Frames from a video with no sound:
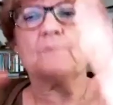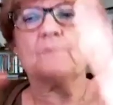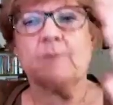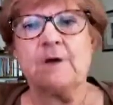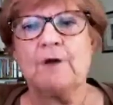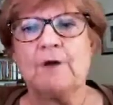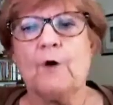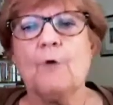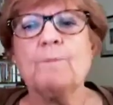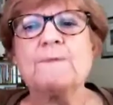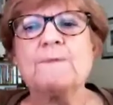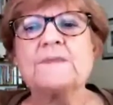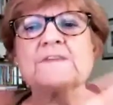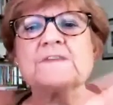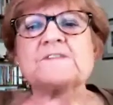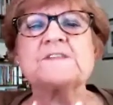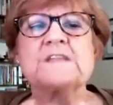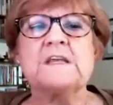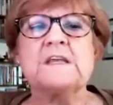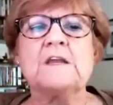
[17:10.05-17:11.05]
We open the
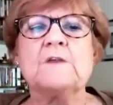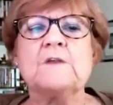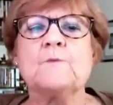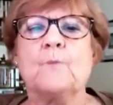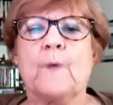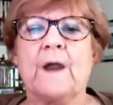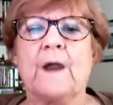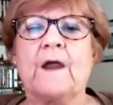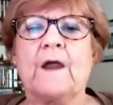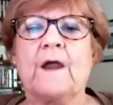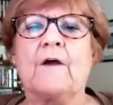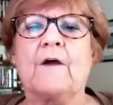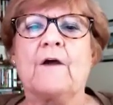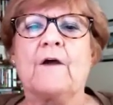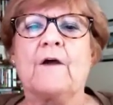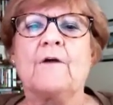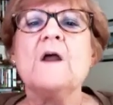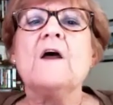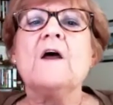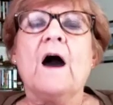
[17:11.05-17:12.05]
scene where